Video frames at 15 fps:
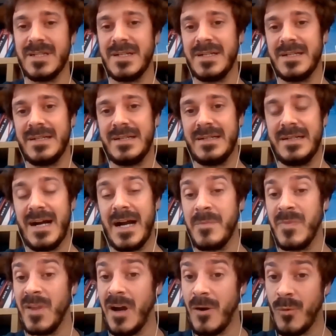I'm
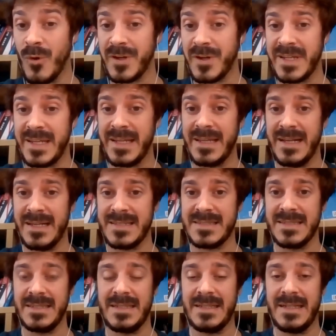now working as
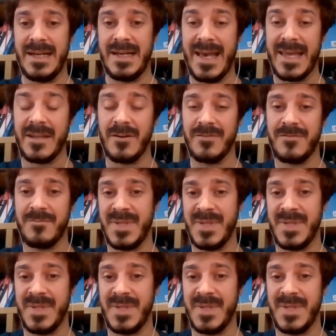a head of